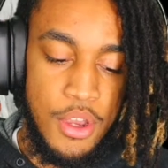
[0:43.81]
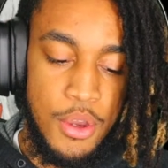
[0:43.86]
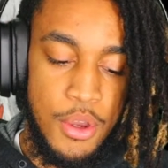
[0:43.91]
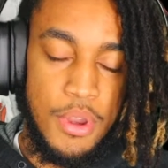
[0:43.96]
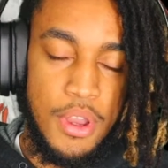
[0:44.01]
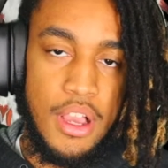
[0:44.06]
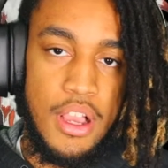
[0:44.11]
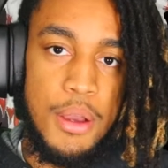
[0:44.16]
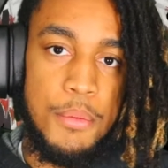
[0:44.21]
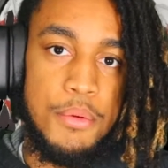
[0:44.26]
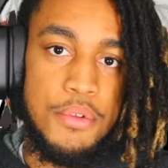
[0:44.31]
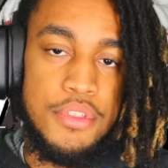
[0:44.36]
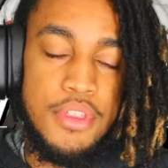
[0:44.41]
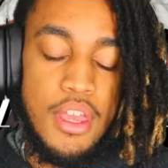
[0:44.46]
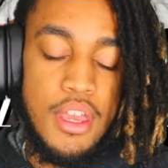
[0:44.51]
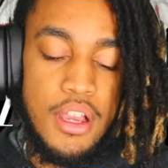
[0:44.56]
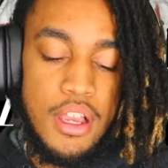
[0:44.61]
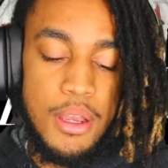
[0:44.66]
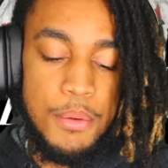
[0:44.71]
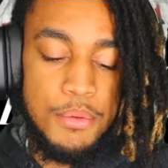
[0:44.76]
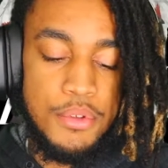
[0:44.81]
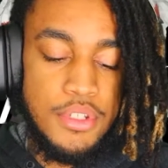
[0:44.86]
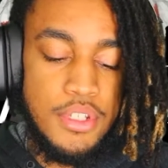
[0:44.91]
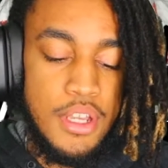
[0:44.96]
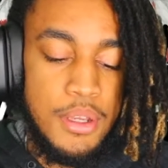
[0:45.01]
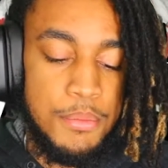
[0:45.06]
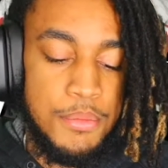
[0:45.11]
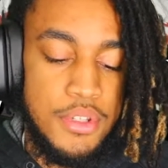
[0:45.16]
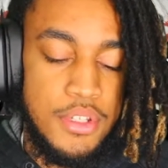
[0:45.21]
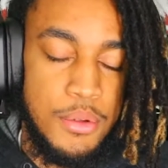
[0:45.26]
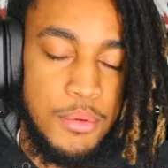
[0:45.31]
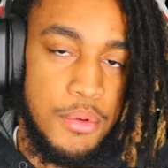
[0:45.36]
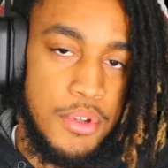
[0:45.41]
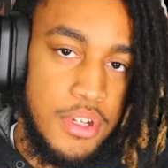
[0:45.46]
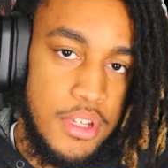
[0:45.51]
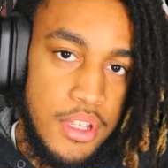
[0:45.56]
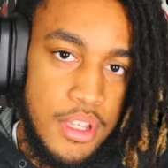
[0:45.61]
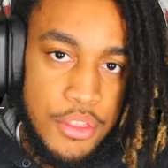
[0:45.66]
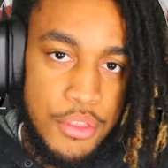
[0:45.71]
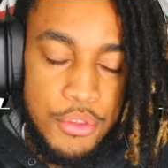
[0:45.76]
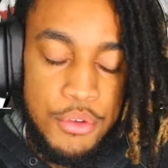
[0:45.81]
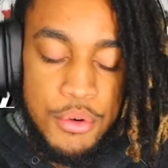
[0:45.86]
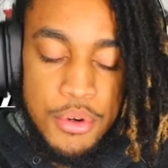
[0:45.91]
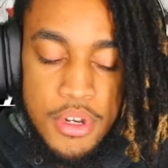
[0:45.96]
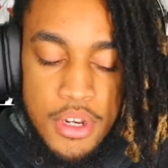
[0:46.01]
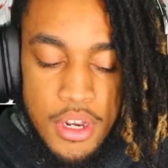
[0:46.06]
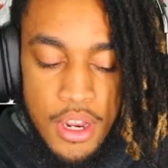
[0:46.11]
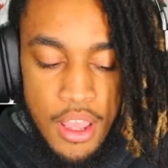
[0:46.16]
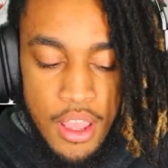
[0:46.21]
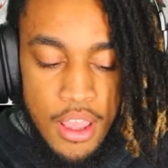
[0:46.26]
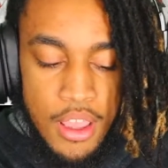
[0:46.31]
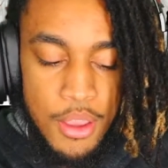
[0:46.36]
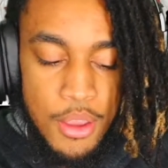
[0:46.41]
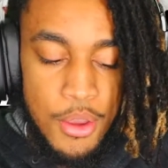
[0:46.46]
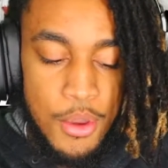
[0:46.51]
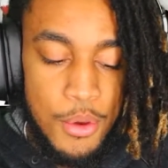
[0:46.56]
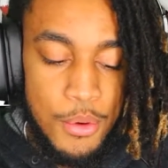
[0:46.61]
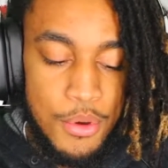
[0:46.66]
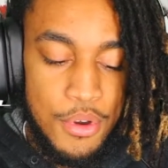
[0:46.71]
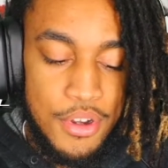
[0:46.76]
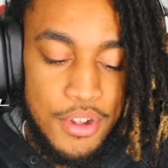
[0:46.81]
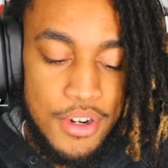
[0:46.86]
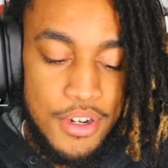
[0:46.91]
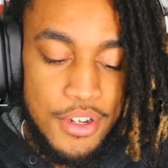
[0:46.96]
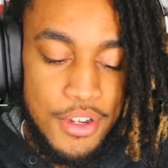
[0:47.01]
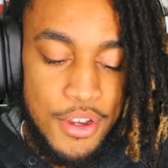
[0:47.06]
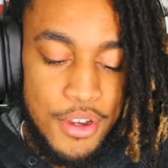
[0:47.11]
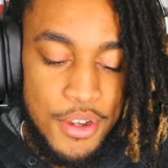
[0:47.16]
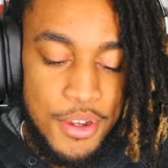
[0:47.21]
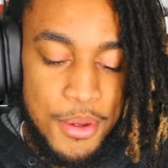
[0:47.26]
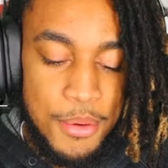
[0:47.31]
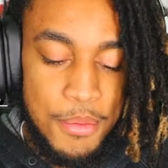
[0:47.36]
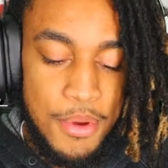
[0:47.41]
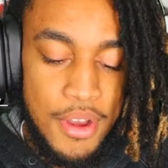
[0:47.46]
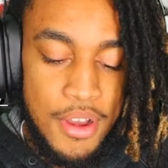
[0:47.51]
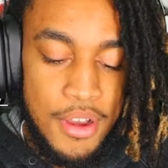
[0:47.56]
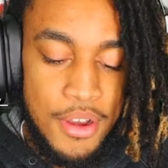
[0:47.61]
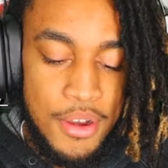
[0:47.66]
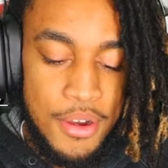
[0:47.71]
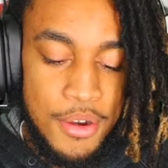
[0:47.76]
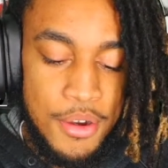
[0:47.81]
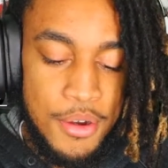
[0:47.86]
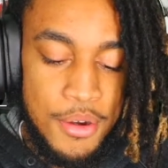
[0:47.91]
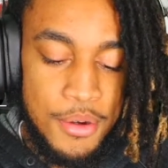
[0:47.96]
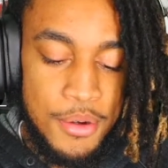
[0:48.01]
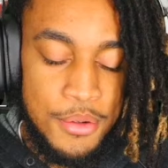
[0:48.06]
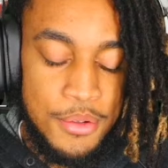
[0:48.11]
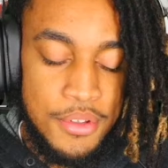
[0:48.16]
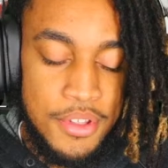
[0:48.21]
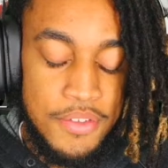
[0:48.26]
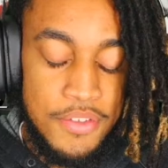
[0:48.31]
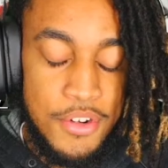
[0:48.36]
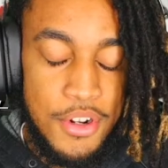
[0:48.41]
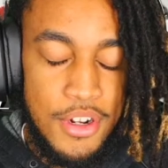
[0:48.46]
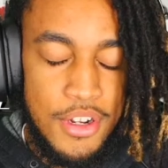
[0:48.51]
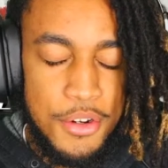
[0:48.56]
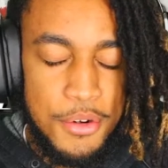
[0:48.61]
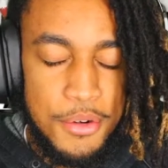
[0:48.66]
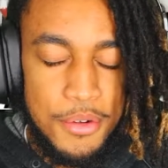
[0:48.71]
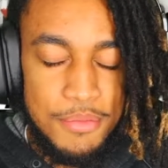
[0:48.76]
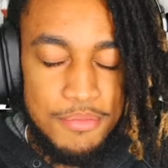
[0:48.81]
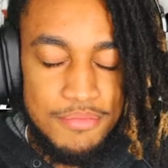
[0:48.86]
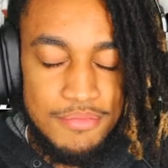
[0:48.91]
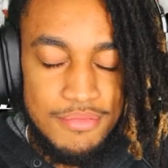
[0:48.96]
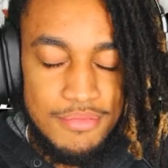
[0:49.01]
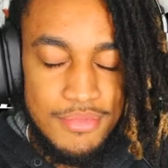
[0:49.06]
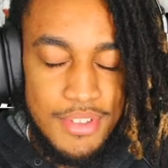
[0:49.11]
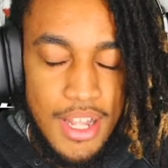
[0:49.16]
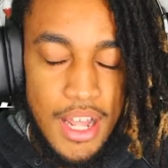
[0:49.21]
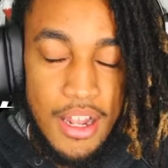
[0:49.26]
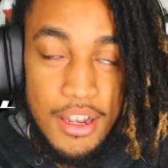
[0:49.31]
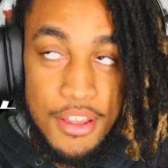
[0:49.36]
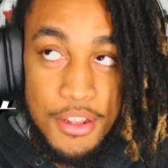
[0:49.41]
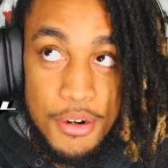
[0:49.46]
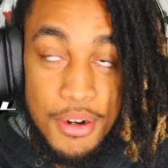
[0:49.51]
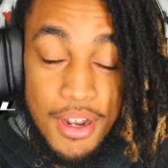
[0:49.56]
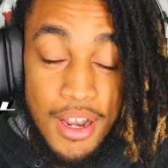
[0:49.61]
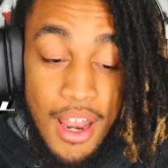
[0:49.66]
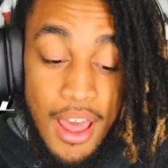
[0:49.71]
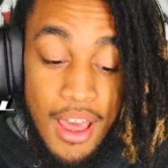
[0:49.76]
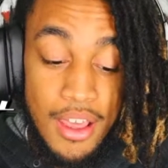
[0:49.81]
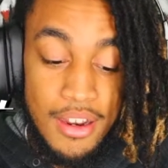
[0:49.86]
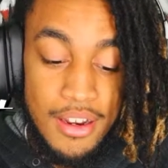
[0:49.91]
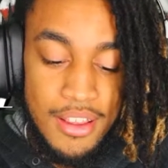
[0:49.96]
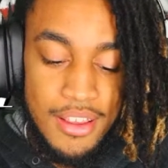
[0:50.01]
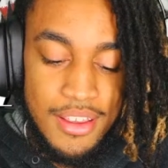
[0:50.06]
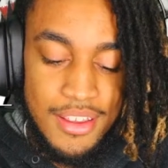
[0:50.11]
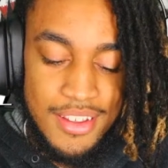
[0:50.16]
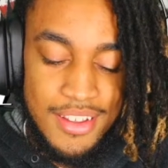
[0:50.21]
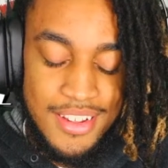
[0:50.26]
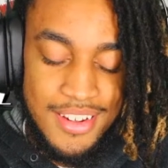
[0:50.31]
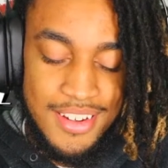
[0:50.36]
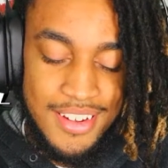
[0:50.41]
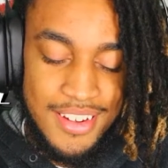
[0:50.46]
Got a couple segments I wanted to get through today. We're going to talk about, even though a lot late.